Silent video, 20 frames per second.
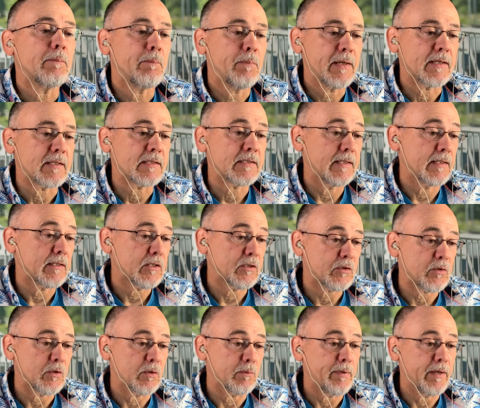pick
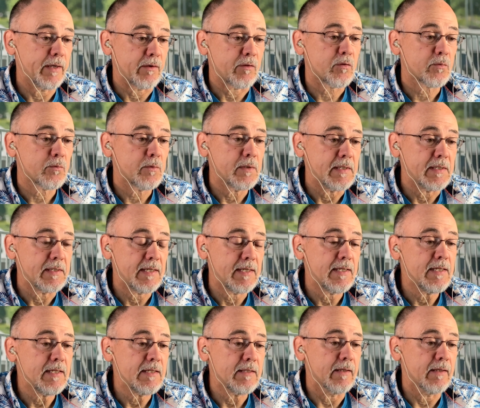6 or pick 3 key